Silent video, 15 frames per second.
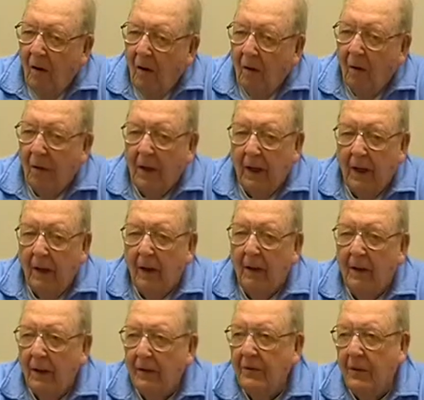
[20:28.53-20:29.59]
Oh yeah,
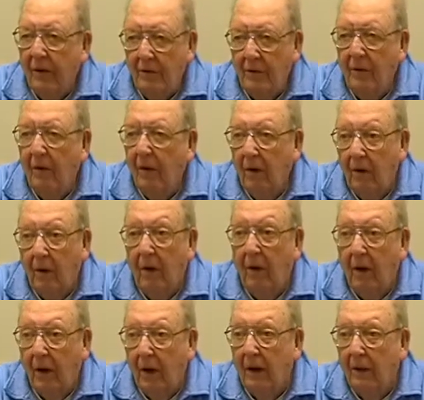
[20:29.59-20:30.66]
they censored all our
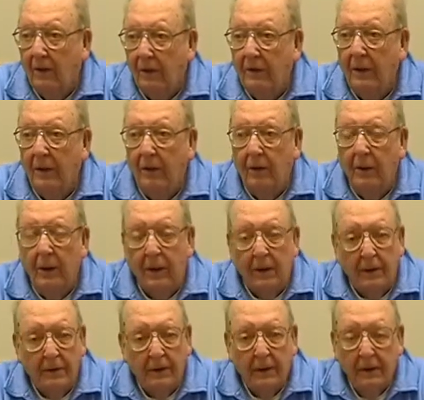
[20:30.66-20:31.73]
letters. Did they? Oh yes.